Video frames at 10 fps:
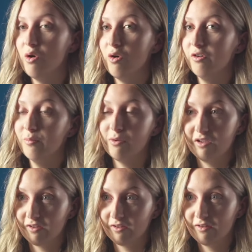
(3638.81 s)
or
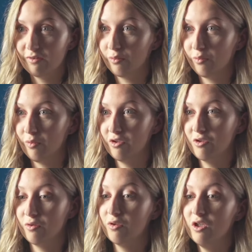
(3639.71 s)
sponsors who want
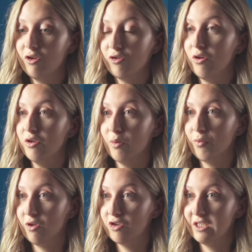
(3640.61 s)
to join your
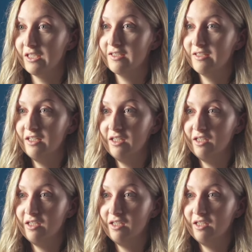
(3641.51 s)
project,